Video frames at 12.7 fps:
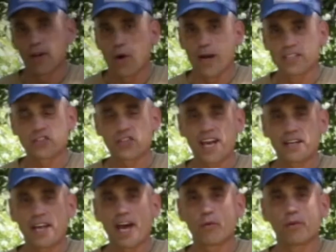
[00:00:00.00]
ago, I
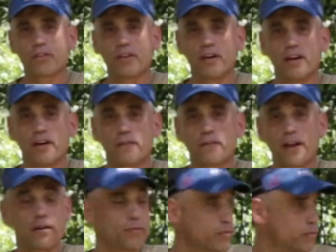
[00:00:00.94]
sat down with a
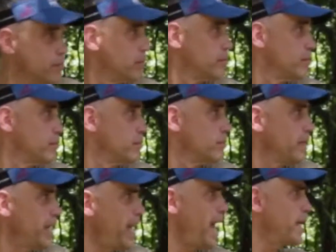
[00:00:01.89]
friend.
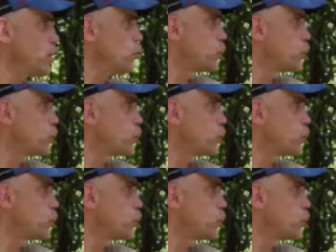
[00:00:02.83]
Yeah, you